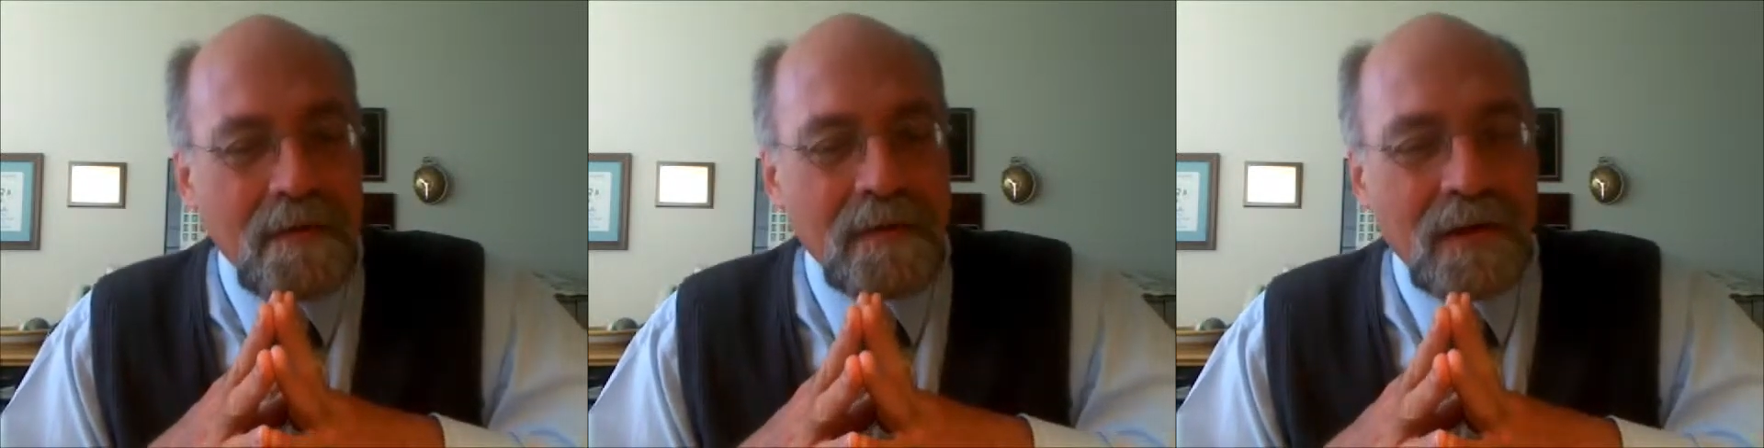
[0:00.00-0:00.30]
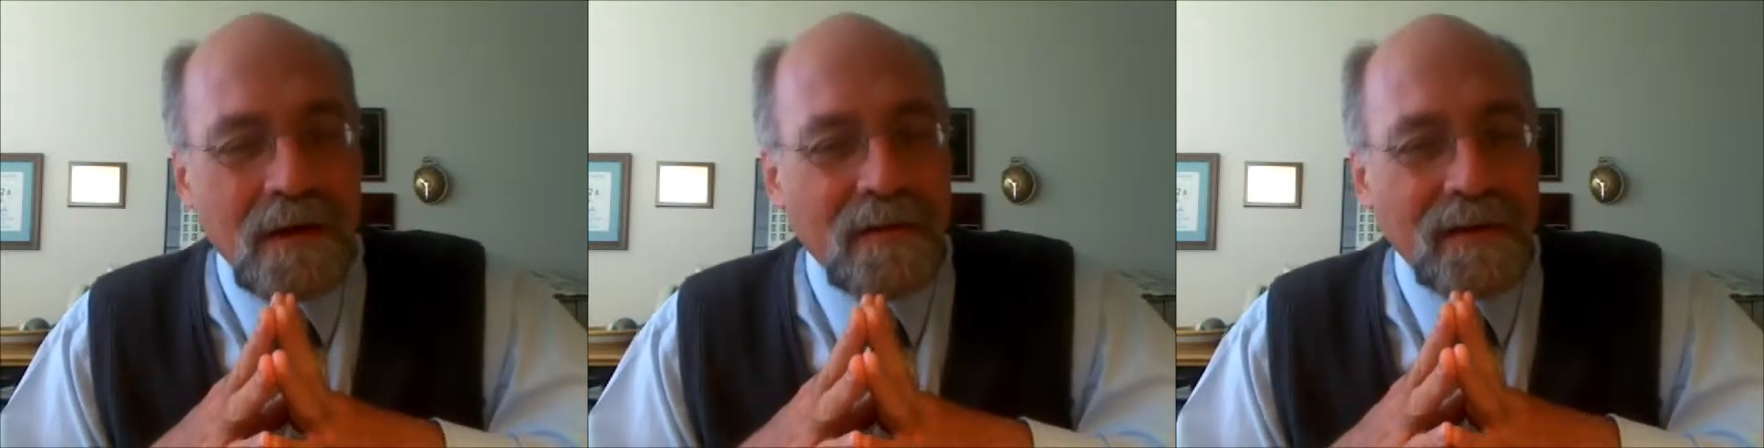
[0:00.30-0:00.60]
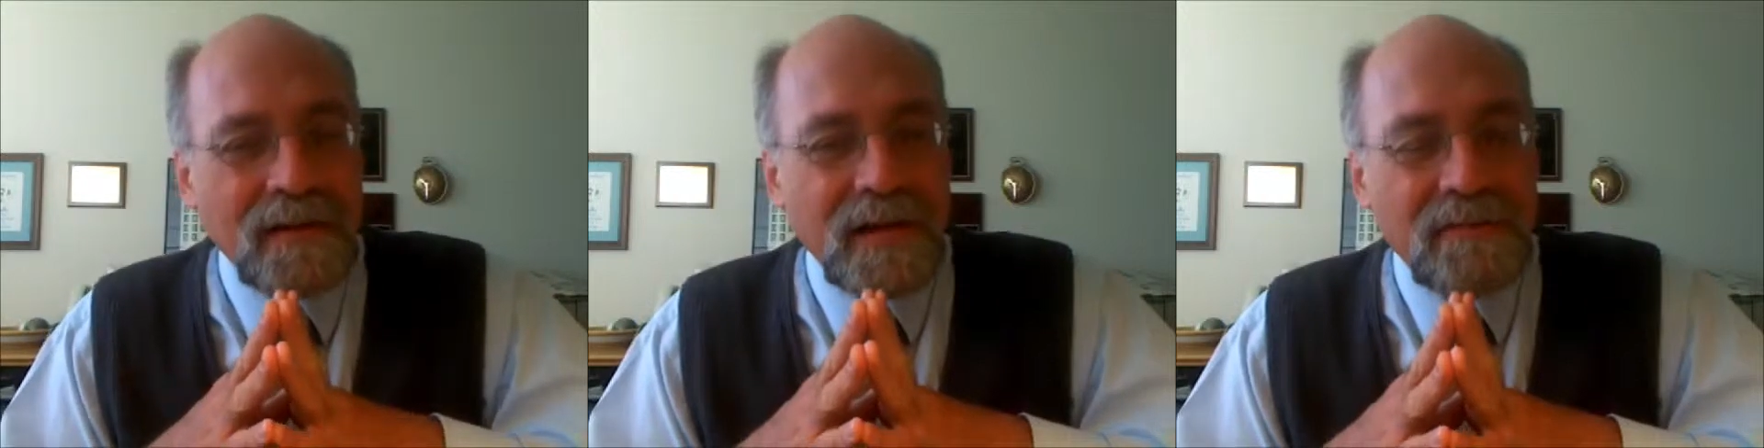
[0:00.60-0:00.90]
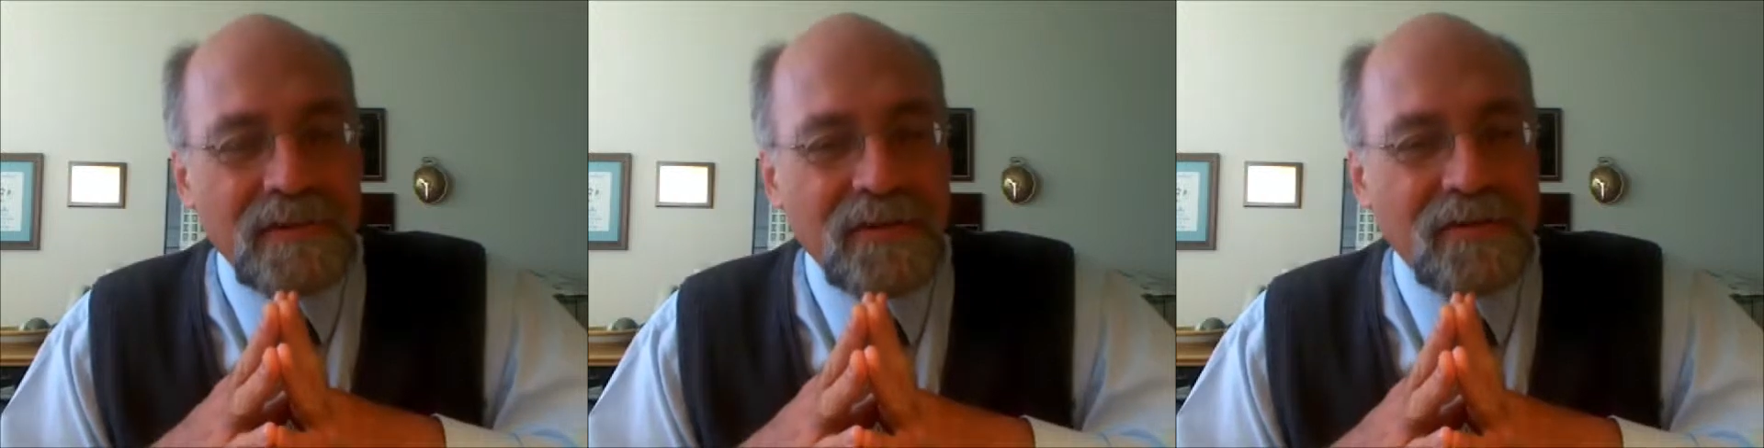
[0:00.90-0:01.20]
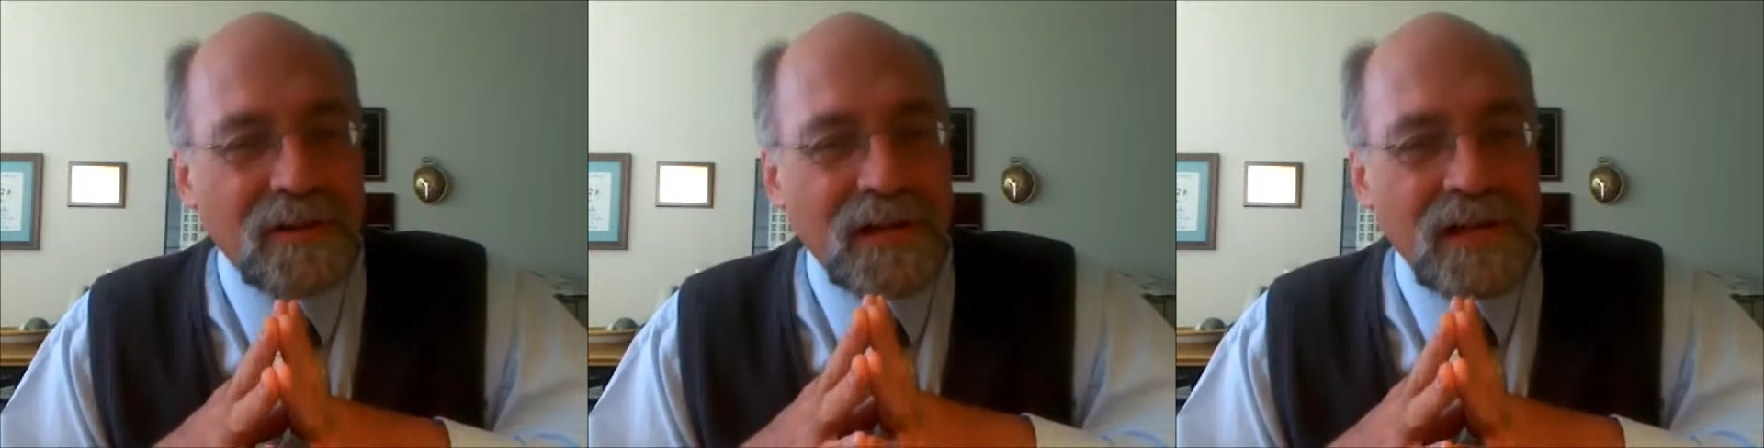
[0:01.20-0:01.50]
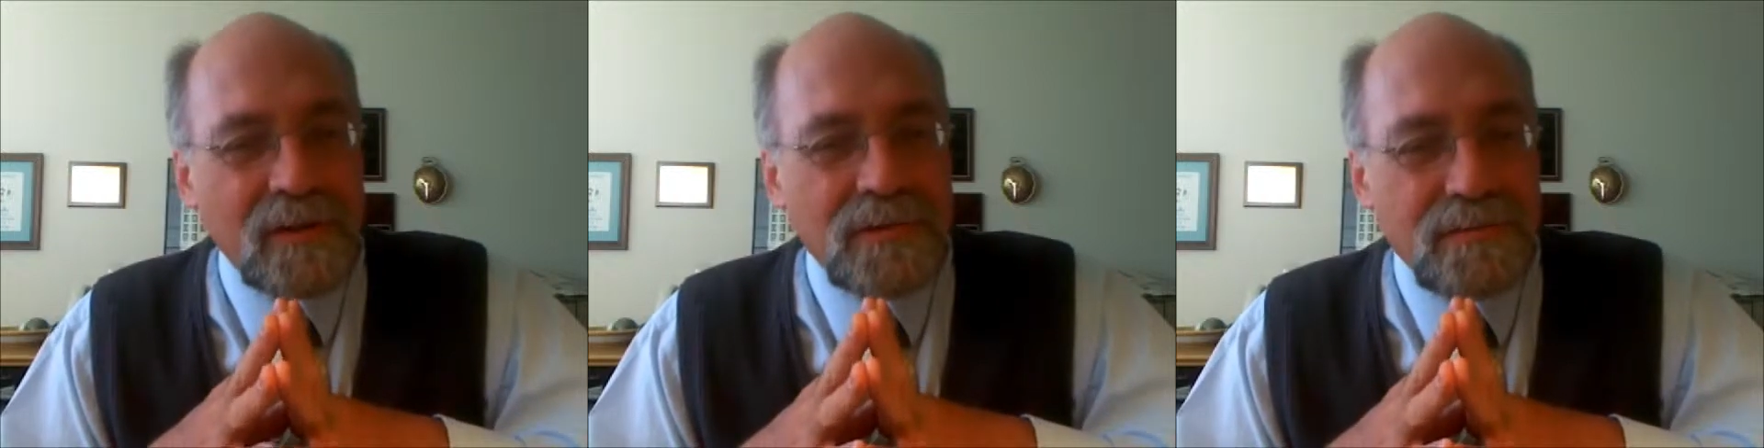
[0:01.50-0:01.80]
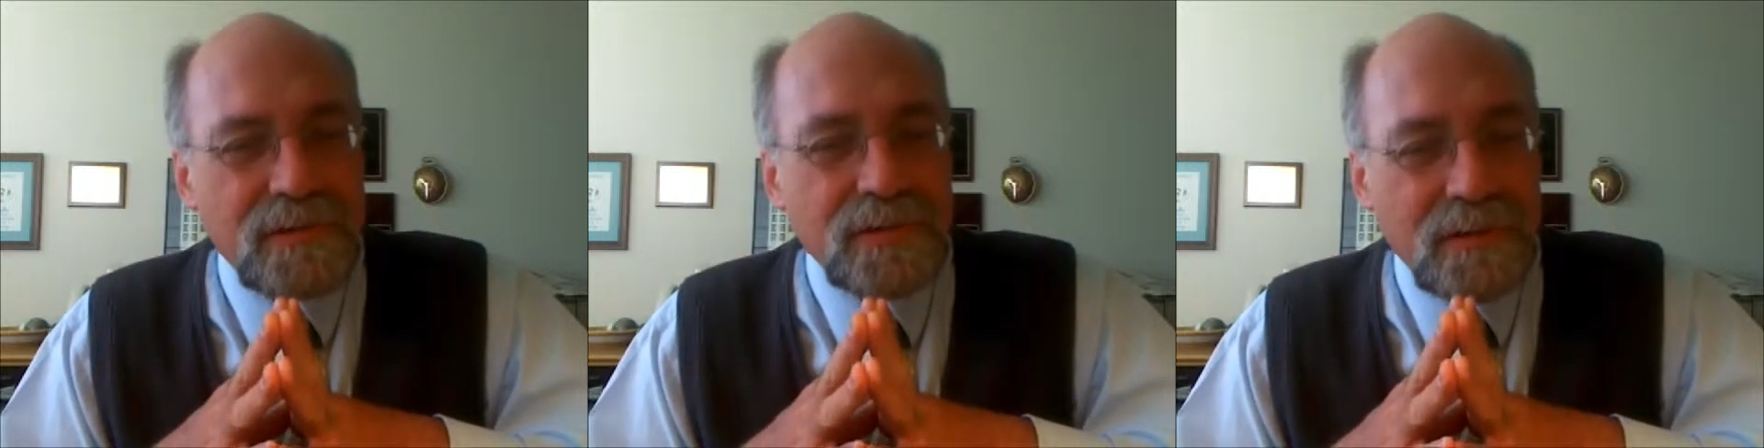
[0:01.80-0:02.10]
I thought that investor lady was
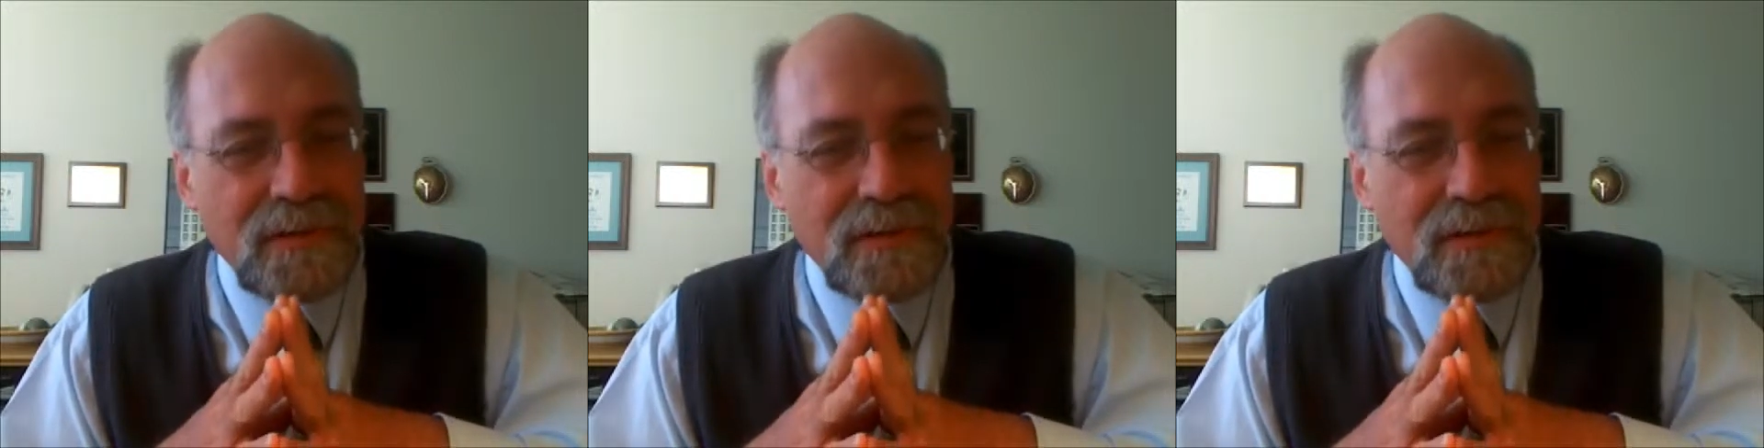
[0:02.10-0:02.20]
rude.